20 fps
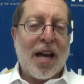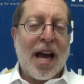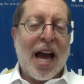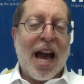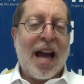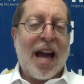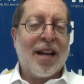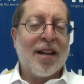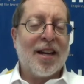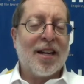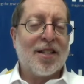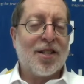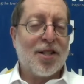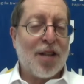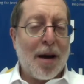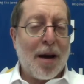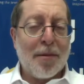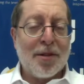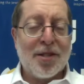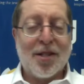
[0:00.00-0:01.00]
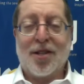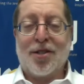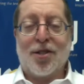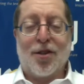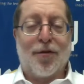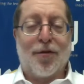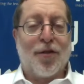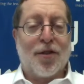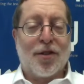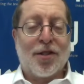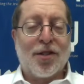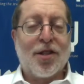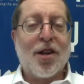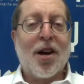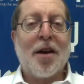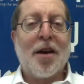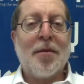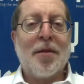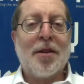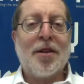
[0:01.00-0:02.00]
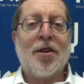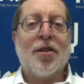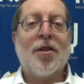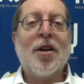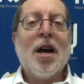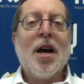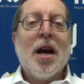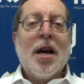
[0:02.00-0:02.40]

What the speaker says: and it's Shabbos and it's your first time, and you're